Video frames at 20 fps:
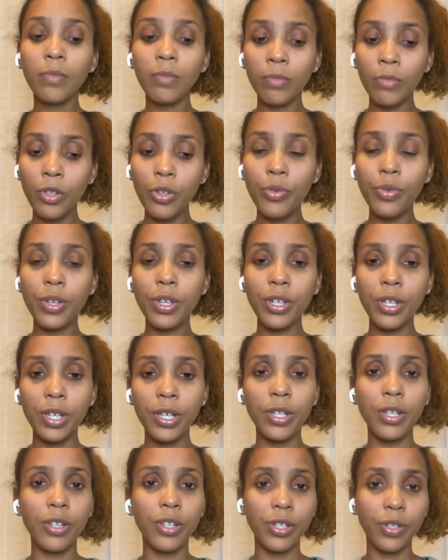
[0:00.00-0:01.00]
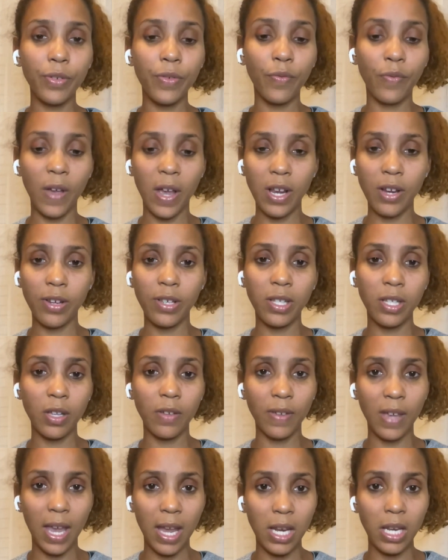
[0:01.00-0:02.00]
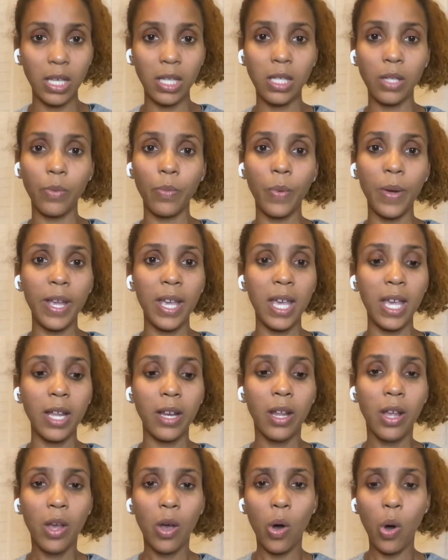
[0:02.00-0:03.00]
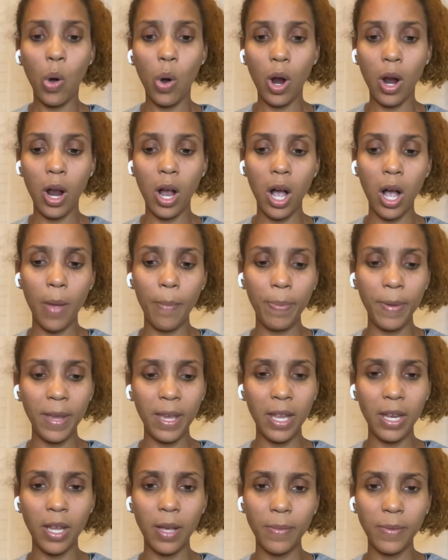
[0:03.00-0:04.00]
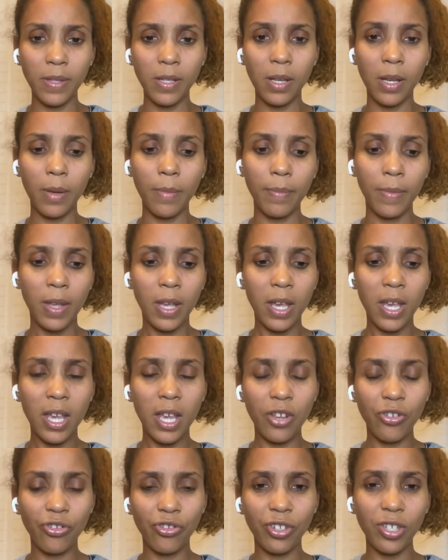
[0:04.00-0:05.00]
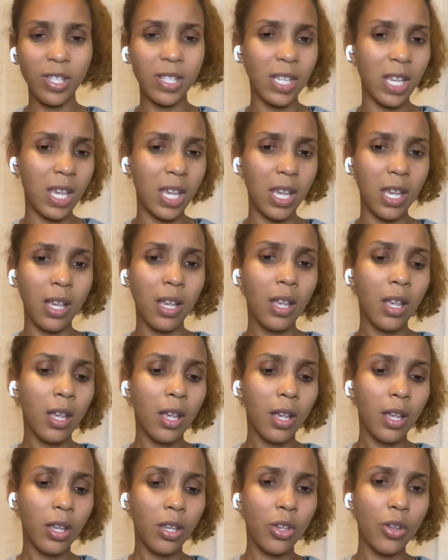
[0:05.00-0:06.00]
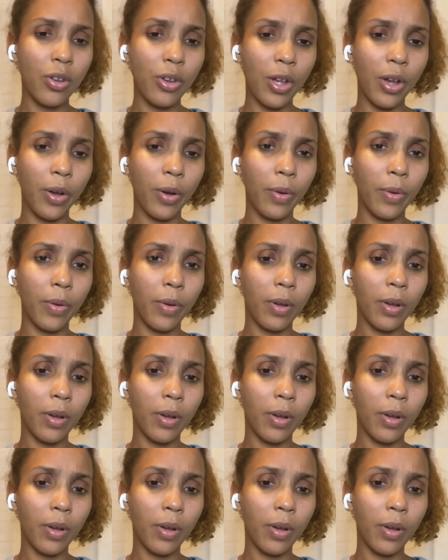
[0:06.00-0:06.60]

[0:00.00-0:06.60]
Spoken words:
you could too find yourself gaining some weight, or picking up some interesting, you know,